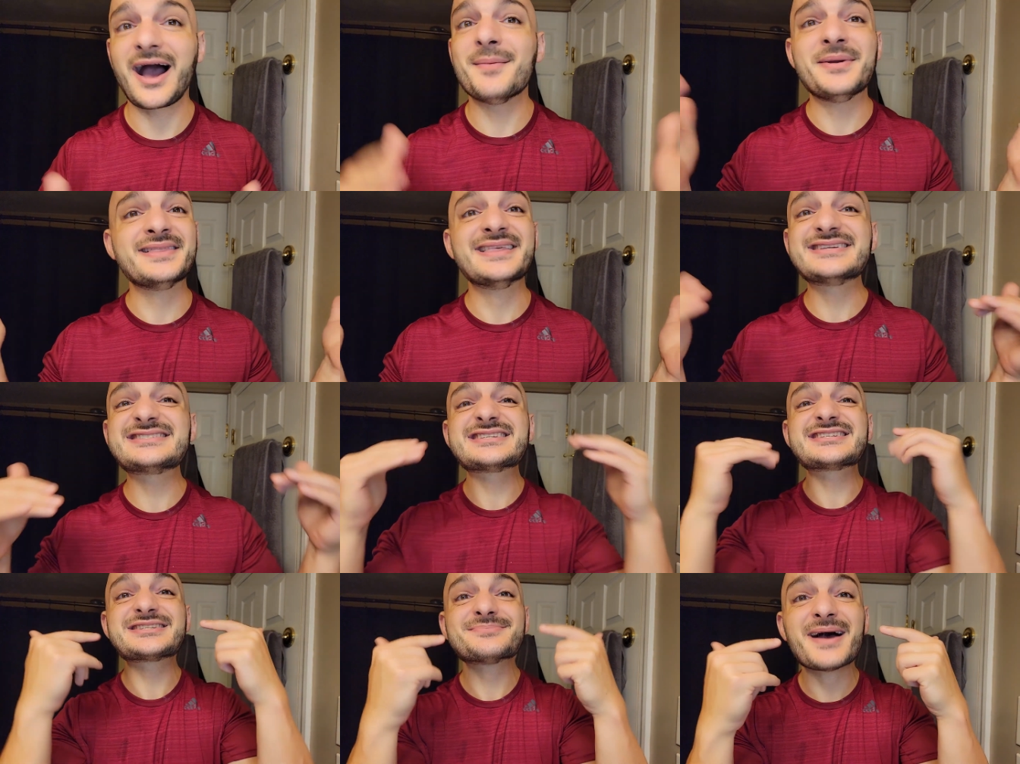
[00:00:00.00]
I mean, this
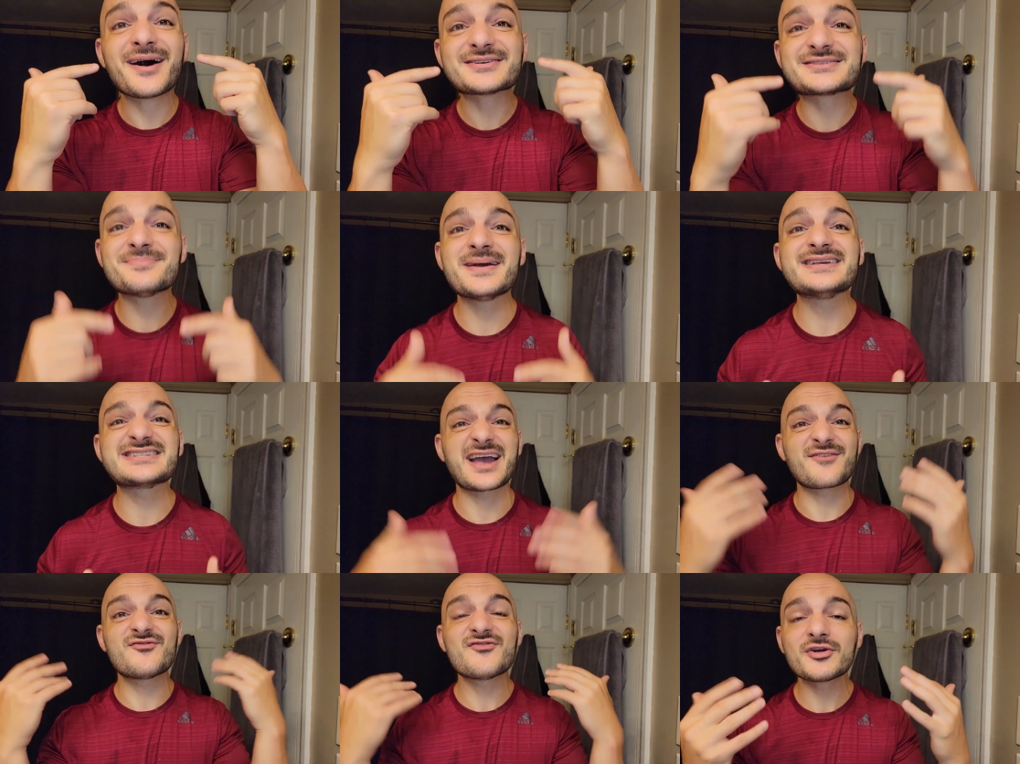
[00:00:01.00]
smells amazing.
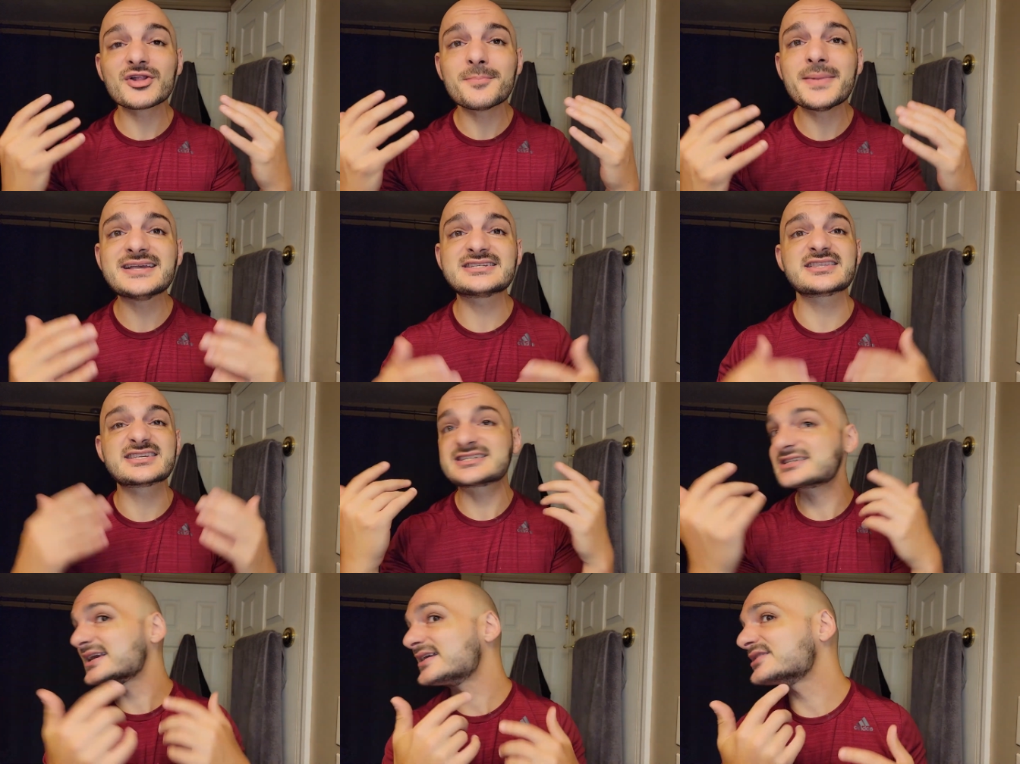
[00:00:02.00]
I feel amazing. The
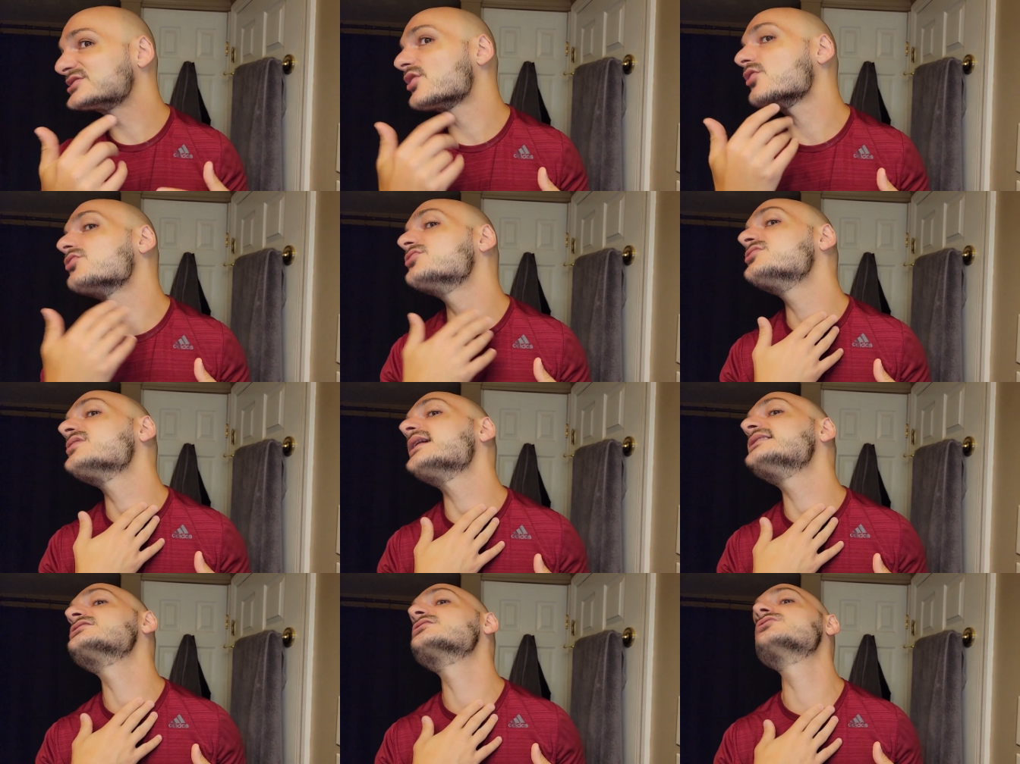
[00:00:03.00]
skin is
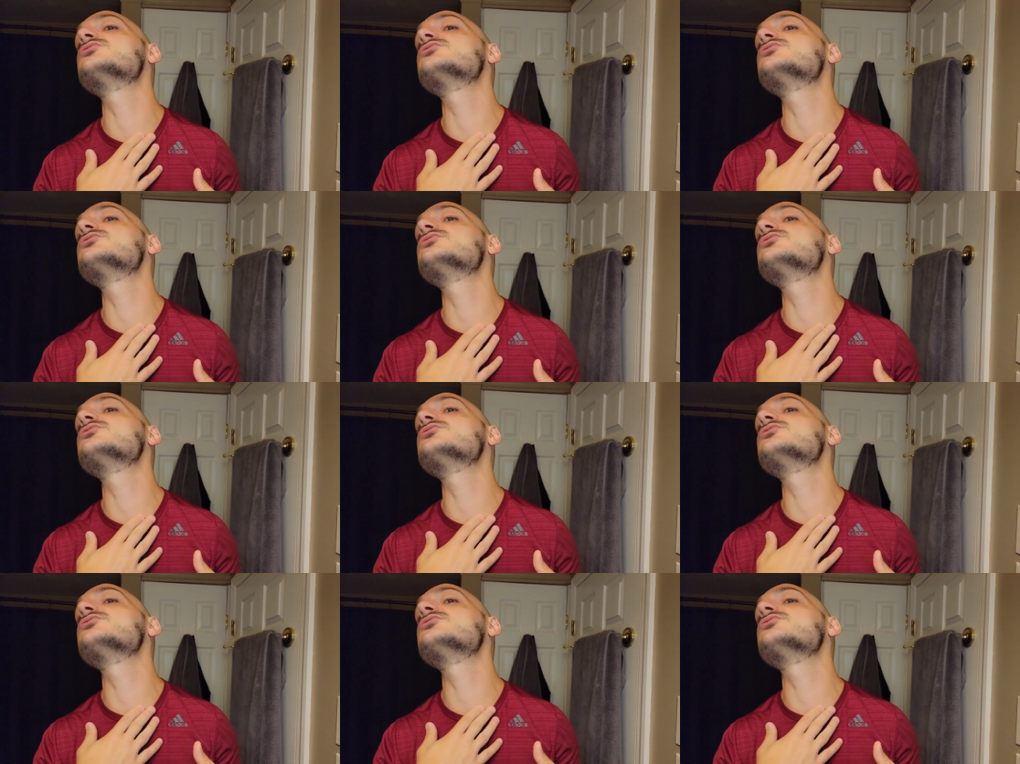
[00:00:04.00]
nice and